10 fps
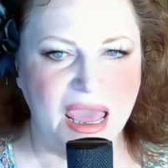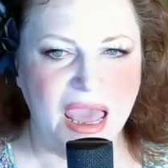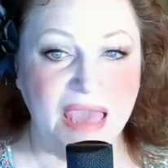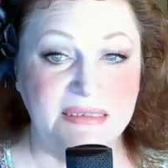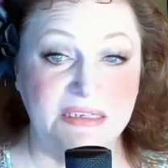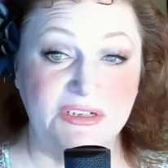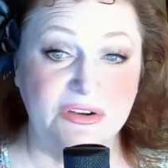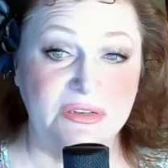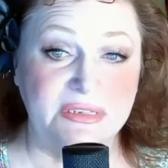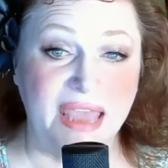As it
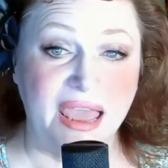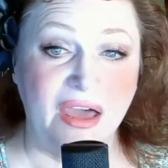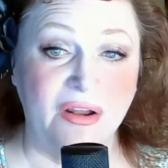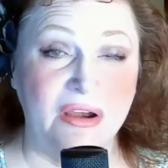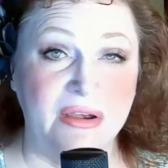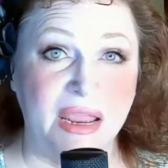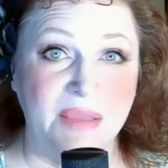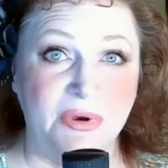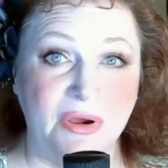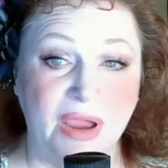turns out, our
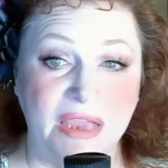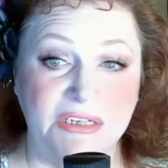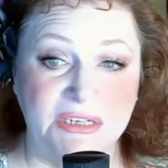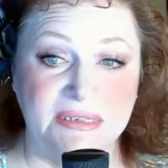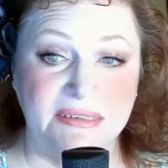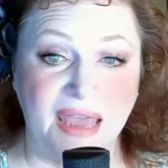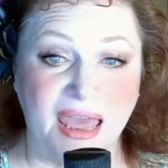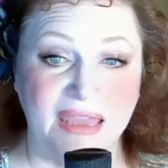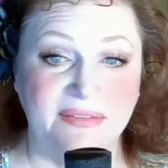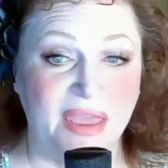neighbor had just
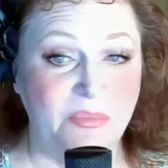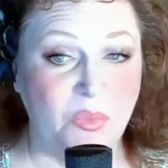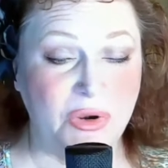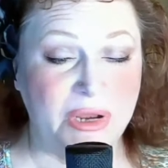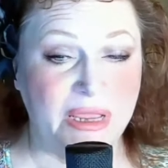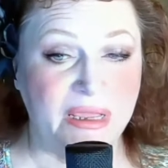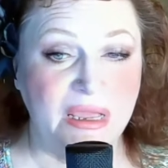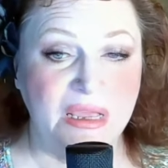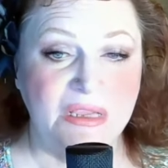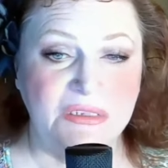died that morning,
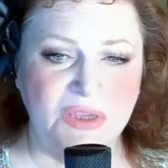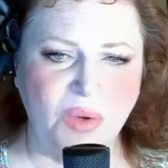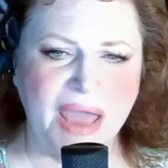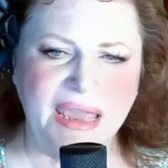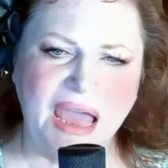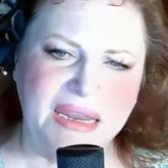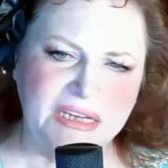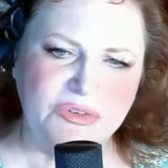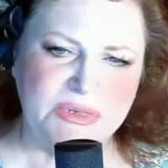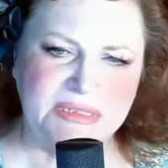so I got
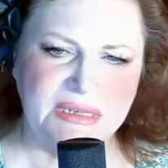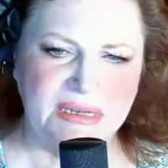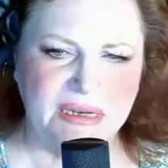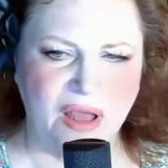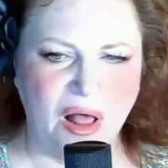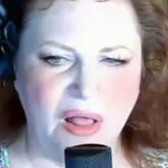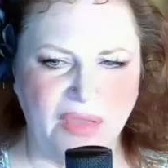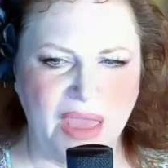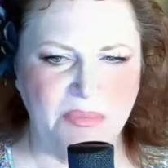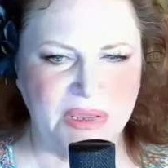interested in all
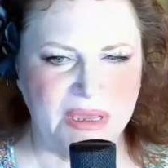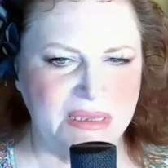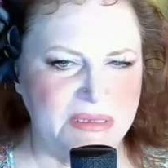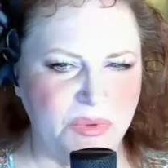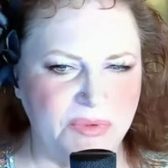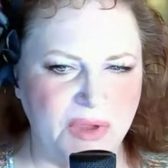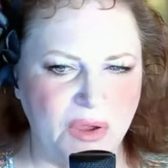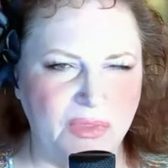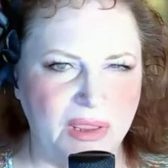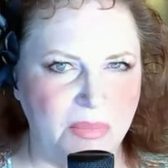that because we've
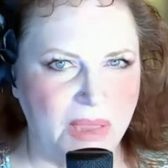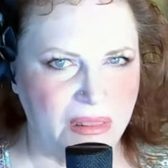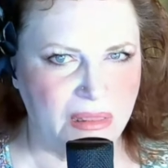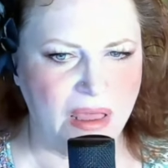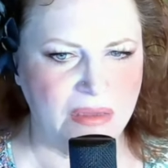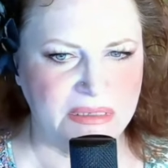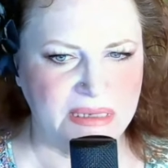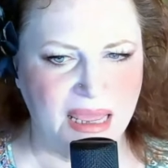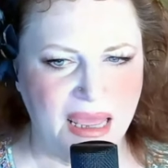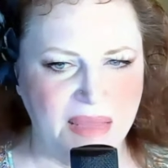known them a long
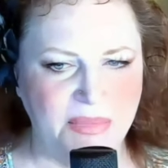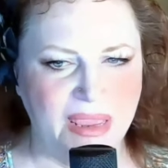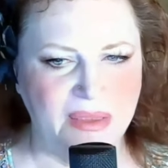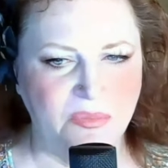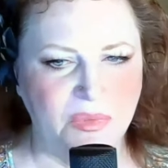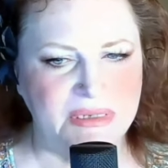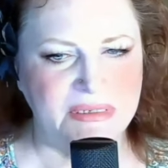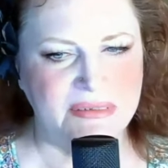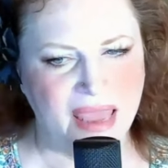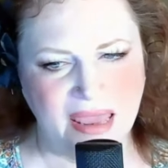time and was
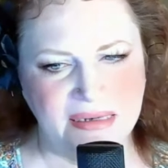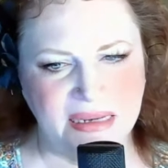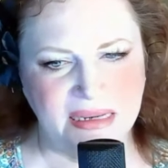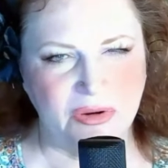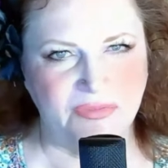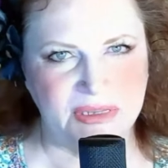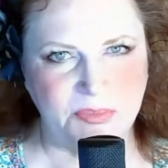sad to hear of his